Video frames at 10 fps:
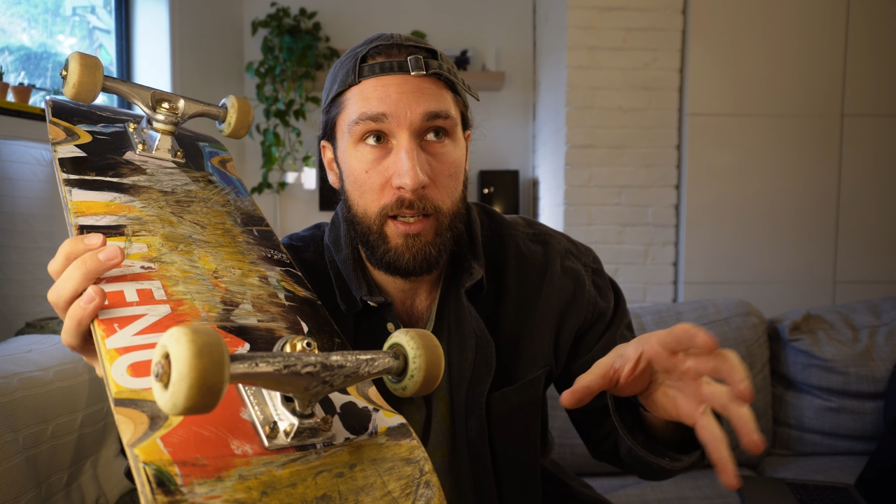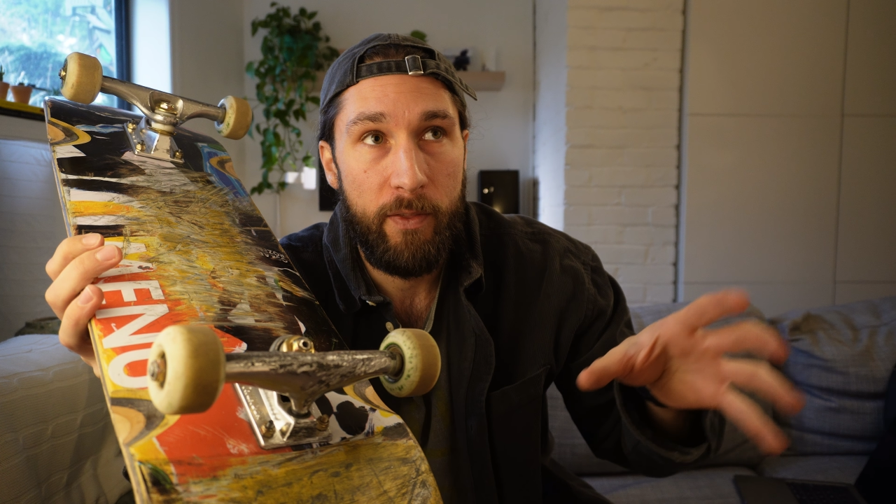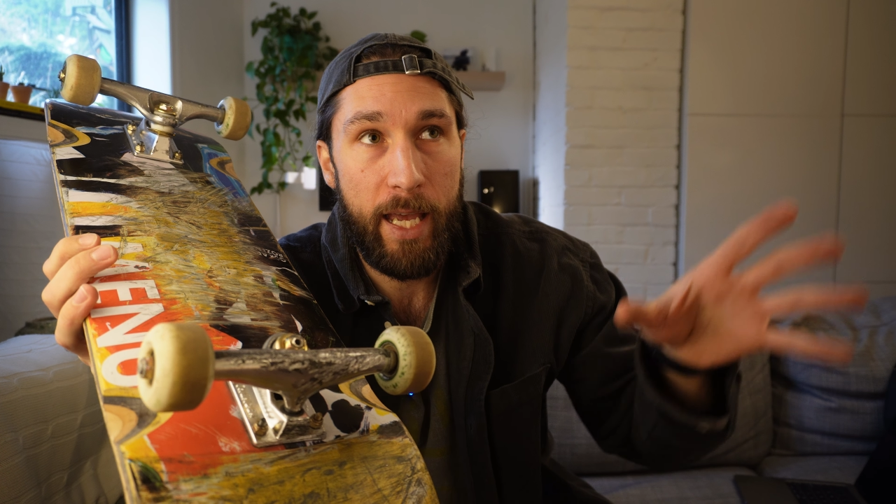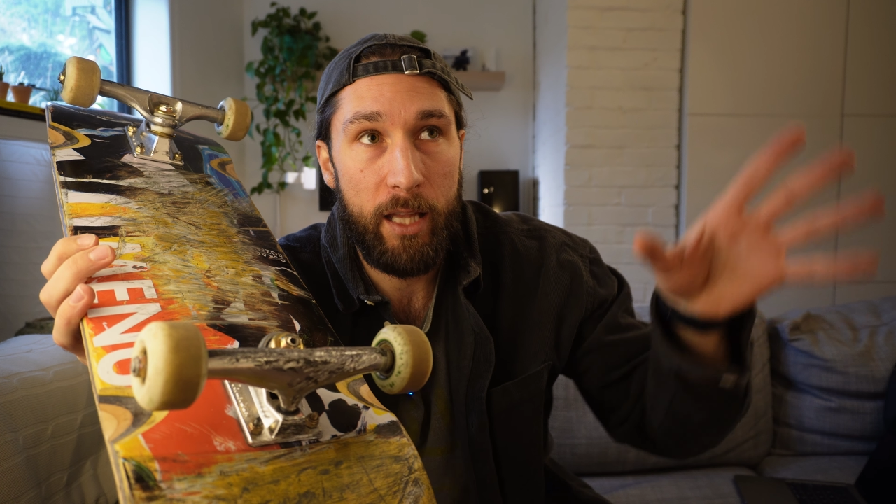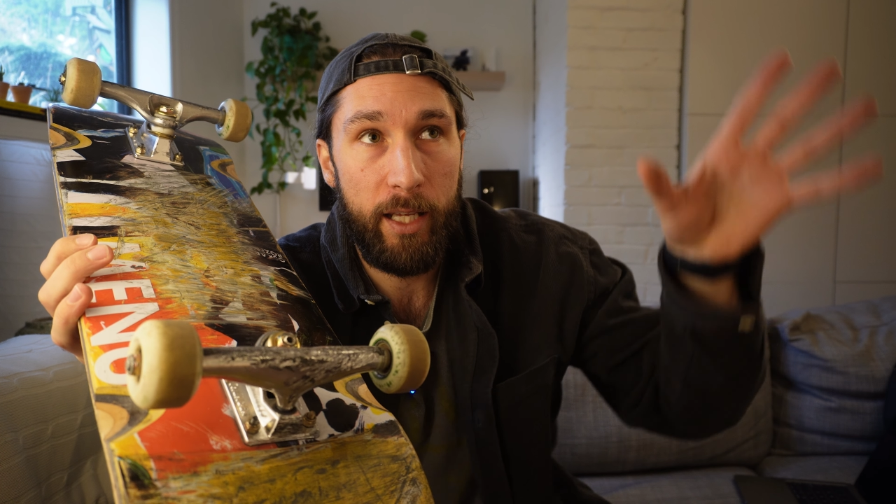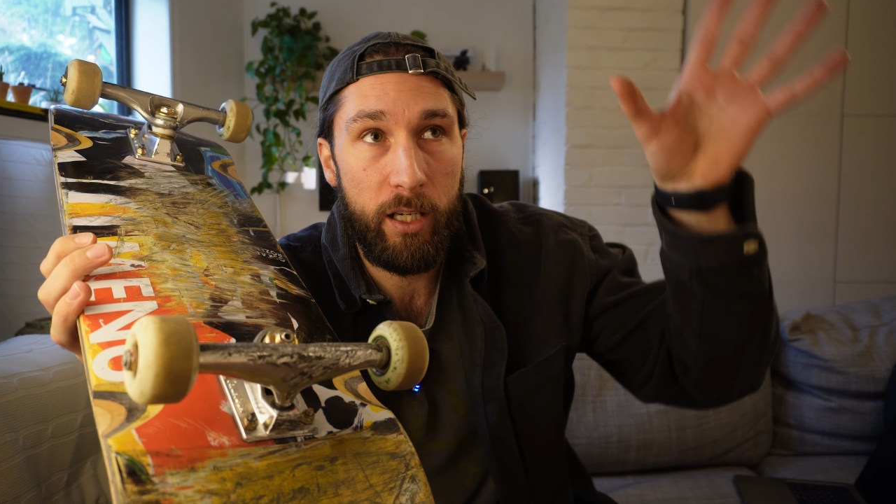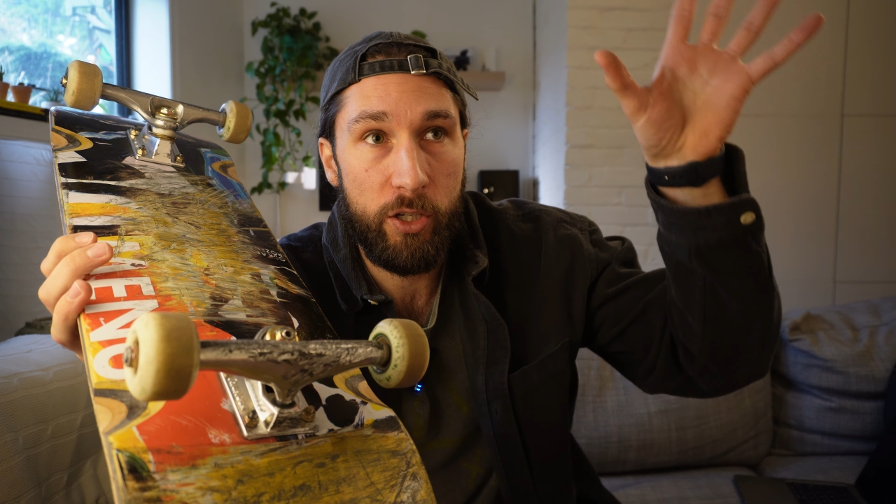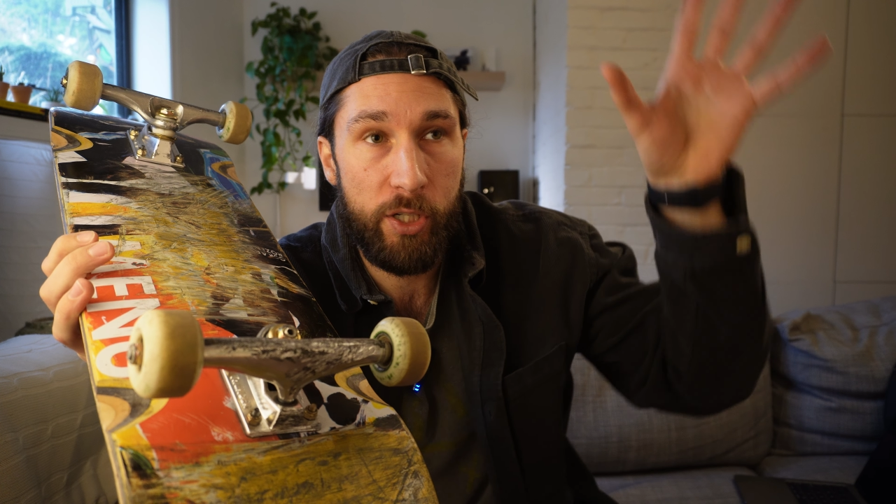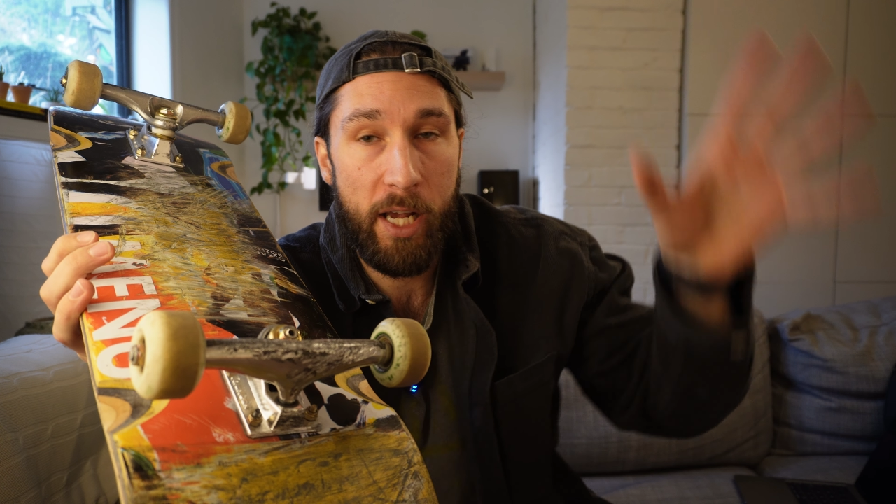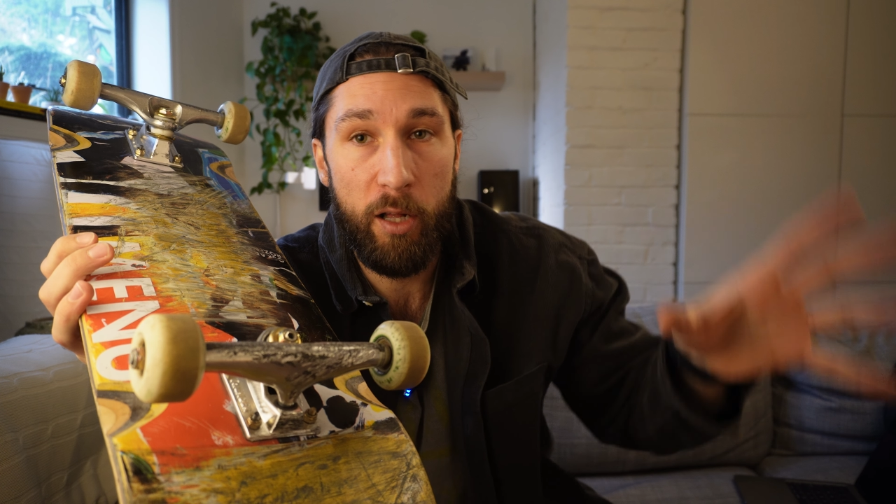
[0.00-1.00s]
They had like a
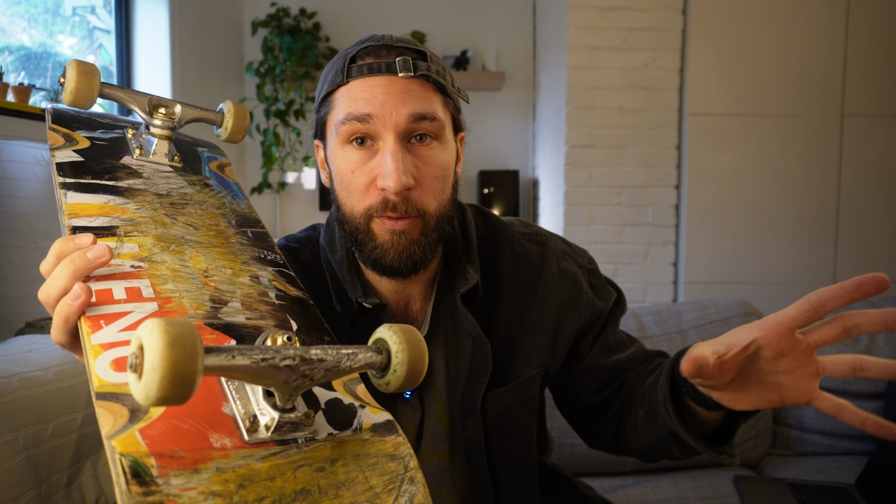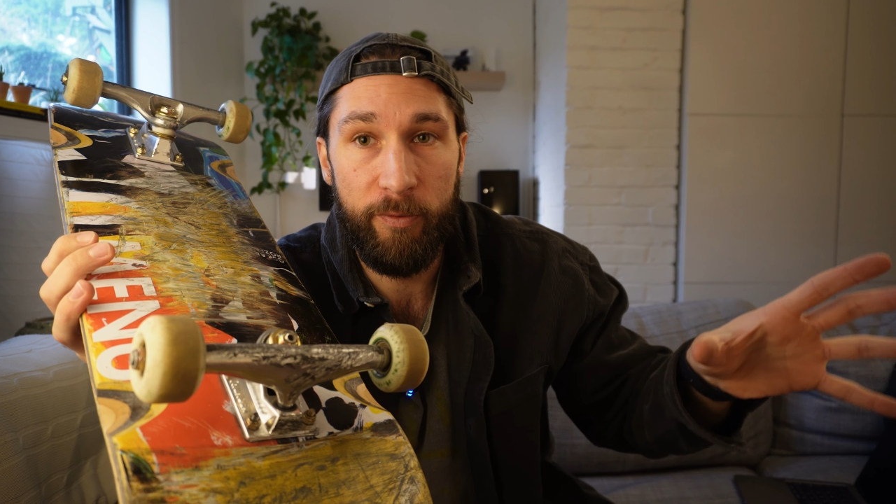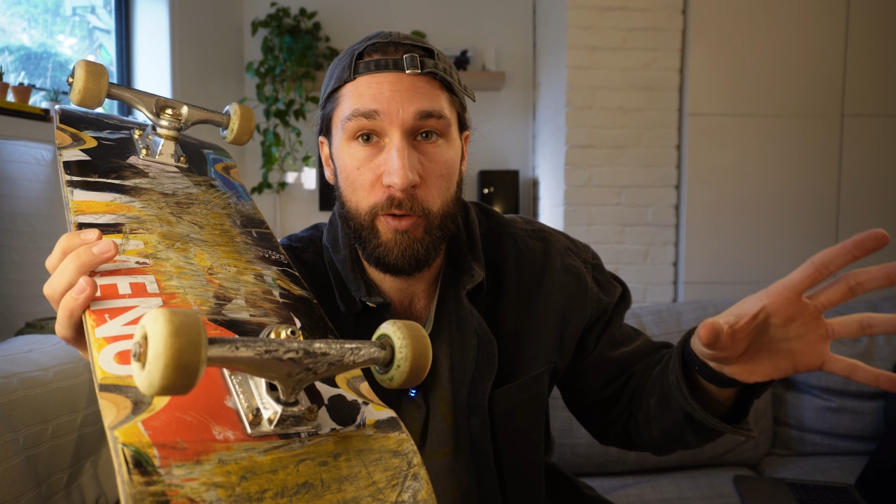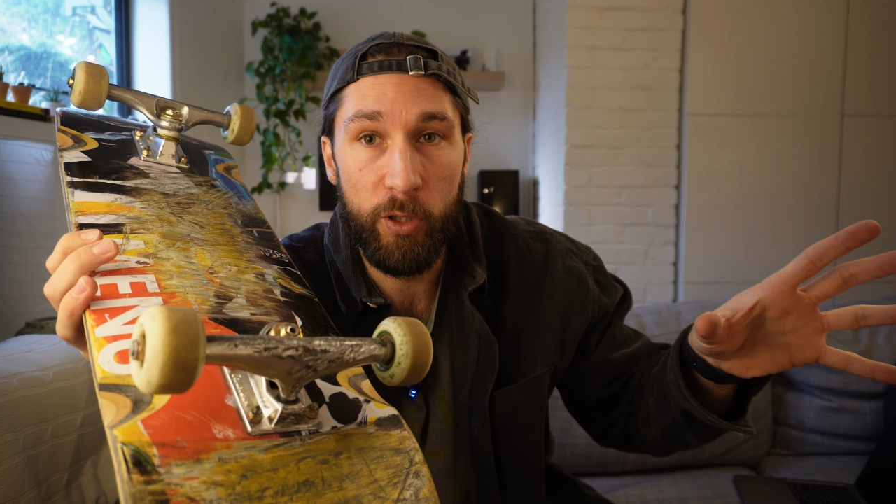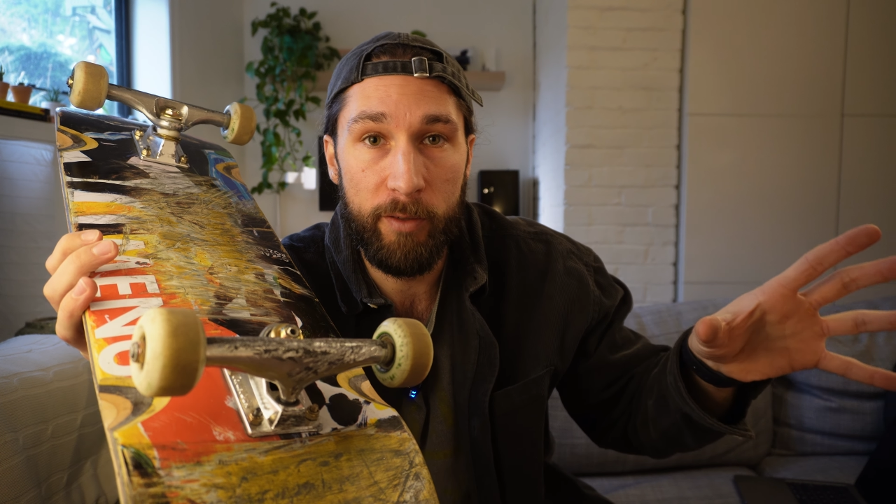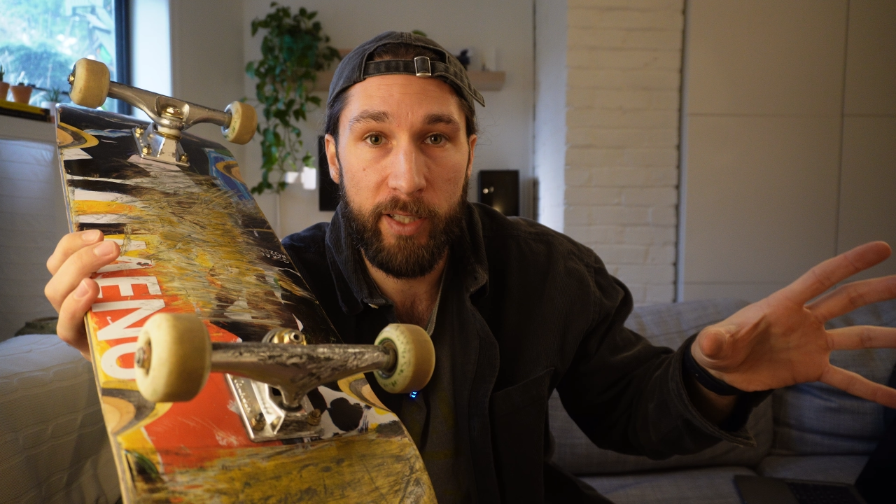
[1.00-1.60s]
shelf full of